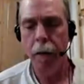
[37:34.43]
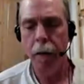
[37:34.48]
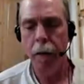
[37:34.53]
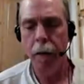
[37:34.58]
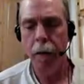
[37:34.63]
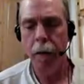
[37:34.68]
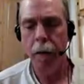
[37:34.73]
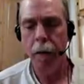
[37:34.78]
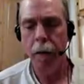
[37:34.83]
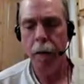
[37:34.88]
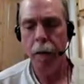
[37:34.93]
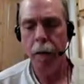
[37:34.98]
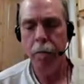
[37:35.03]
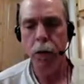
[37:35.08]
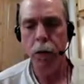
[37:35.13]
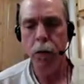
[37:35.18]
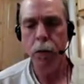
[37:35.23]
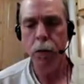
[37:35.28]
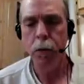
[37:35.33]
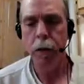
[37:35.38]
Um,
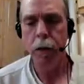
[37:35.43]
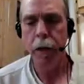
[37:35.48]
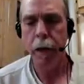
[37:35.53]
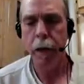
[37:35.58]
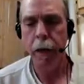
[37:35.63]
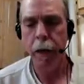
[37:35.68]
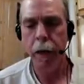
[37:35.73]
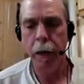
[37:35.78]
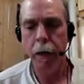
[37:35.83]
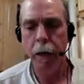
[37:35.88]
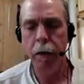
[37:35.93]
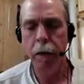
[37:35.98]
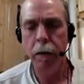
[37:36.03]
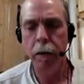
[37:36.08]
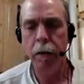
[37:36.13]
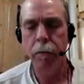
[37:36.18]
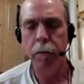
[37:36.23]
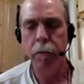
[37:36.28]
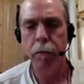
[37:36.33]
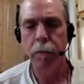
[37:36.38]
you
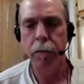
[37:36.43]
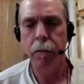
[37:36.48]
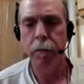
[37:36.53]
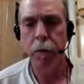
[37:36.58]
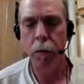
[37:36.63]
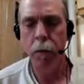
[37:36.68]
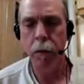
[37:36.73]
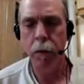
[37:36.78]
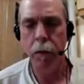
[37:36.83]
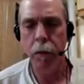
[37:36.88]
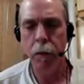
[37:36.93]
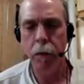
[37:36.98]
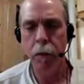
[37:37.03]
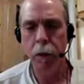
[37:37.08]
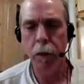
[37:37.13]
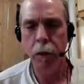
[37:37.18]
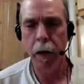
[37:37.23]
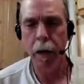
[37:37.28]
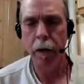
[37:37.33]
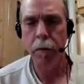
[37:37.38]
can
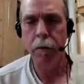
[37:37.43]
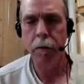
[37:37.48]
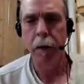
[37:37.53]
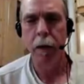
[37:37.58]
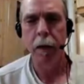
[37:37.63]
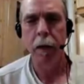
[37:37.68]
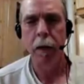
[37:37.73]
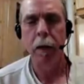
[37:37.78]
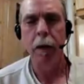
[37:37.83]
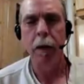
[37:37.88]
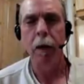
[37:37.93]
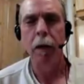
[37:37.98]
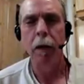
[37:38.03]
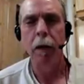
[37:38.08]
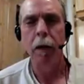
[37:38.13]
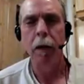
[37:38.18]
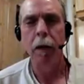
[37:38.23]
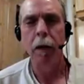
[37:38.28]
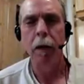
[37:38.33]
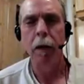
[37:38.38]
photograph
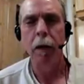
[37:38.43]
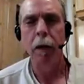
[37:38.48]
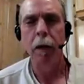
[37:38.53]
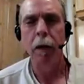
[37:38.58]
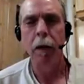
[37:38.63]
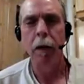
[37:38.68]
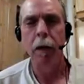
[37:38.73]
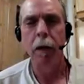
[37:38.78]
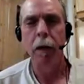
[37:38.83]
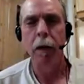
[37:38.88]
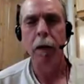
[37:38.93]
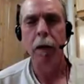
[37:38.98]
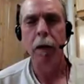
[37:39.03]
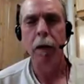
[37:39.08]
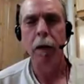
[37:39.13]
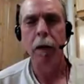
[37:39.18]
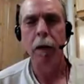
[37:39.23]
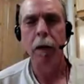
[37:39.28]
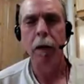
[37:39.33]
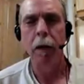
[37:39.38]
they're not as shy
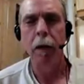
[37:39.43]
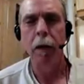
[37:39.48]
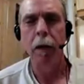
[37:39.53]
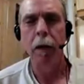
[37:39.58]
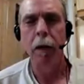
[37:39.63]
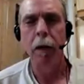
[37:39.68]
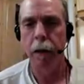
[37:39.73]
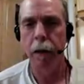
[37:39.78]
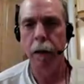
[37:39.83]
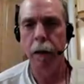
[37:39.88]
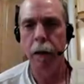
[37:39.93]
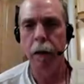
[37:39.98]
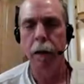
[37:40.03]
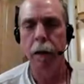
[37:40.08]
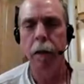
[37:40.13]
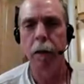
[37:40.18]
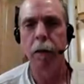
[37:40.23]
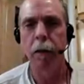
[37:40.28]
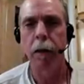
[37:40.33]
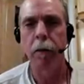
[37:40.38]
as you think.
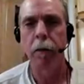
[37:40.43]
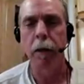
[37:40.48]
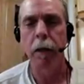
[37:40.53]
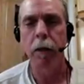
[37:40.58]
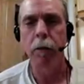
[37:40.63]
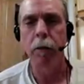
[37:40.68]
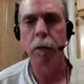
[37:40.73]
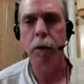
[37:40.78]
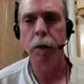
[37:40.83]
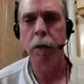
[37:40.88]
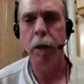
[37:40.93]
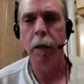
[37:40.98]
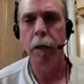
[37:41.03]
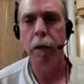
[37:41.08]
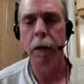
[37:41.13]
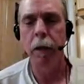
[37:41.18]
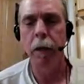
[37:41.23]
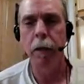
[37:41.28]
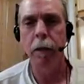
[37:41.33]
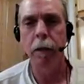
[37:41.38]
They're
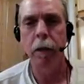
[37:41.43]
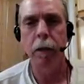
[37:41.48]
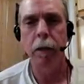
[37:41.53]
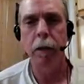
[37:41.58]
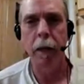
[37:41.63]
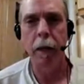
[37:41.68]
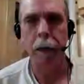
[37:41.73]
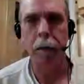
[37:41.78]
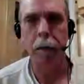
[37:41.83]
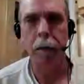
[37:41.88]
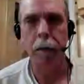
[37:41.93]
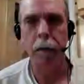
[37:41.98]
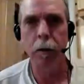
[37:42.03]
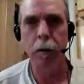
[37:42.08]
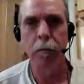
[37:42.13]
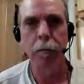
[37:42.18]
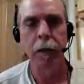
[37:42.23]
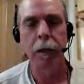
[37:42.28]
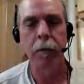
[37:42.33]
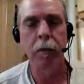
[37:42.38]
interested in the
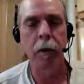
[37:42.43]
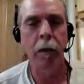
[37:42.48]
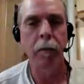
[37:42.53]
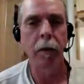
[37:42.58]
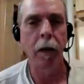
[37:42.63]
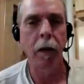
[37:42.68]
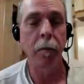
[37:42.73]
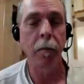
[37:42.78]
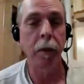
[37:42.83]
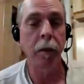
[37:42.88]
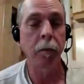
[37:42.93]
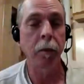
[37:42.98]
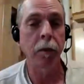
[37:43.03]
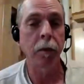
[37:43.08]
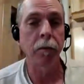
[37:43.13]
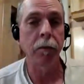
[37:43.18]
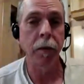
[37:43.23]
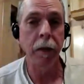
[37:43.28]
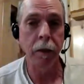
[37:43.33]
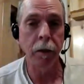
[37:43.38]
nectar. If you have a
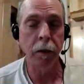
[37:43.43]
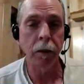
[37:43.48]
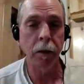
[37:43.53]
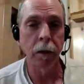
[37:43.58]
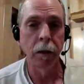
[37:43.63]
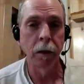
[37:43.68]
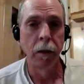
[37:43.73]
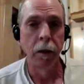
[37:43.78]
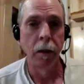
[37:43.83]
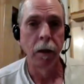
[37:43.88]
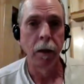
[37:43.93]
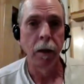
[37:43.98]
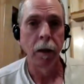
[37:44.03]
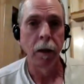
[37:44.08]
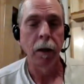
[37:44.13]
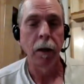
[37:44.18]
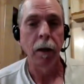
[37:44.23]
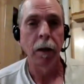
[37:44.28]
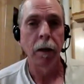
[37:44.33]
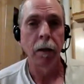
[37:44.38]
hummingbird feeder,
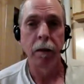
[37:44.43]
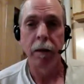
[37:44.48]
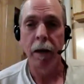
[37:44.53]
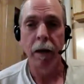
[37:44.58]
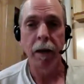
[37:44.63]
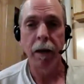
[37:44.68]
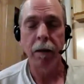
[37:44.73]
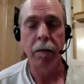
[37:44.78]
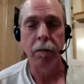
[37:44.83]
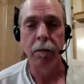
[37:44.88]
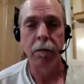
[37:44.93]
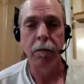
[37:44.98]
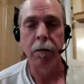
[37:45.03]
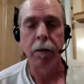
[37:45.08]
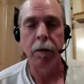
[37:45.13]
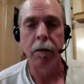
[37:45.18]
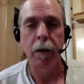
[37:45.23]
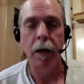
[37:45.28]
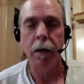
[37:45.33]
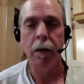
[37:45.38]
they
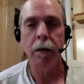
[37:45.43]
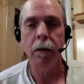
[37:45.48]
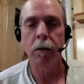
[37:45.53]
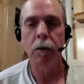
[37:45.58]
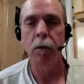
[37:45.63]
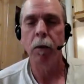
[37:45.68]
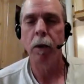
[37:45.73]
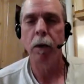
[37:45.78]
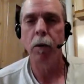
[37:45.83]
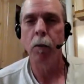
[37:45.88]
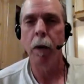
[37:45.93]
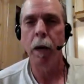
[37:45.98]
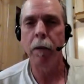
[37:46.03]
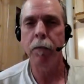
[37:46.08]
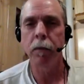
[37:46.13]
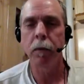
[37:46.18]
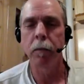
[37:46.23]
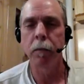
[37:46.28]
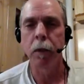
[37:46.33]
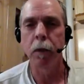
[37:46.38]
they're not going to run
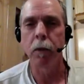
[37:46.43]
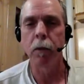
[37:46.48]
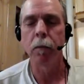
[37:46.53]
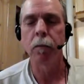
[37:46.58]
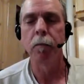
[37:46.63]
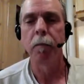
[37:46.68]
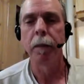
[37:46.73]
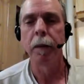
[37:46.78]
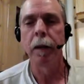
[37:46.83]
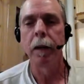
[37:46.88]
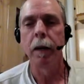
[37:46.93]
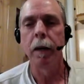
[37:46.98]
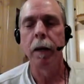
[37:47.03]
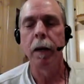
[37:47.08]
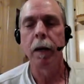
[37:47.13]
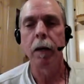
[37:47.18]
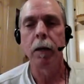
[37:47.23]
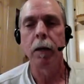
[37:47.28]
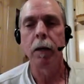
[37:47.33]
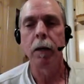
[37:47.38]
away from you.
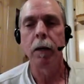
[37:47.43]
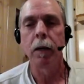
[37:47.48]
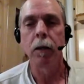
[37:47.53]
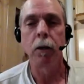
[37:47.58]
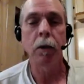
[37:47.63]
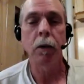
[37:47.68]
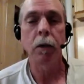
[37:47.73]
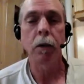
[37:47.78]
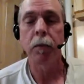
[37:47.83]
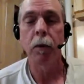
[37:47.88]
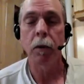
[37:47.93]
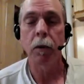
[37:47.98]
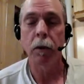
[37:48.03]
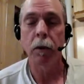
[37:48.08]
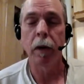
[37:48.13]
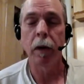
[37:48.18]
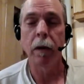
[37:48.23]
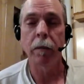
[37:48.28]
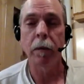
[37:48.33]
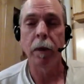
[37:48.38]
You could
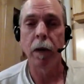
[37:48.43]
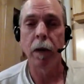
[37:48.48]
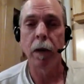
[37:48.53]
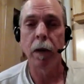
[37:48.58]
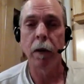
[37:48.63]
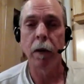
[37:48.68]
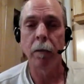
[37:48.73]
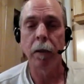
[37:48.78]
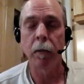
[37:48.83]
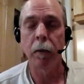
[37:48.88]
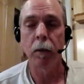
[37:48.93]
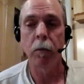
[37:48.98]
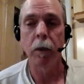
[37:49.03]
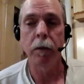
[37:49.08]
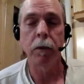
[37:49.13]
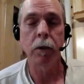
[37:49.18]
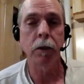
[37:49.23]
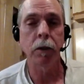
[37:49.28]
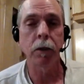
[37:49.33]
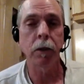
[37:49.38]
photograph a
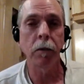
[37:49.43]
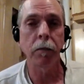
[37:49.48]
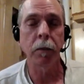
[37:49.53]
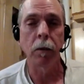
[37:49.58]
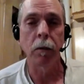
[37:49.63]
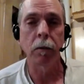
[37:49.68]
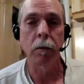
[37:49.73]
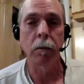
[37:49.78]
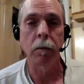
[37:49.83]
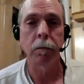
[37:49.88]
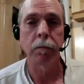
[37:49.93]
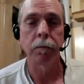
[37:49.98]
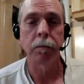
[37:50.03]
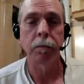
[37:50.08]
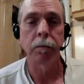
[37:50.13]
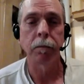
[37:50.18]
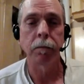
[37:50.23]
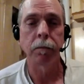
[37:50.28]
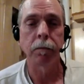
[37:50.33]
hummingbird with your cell phone.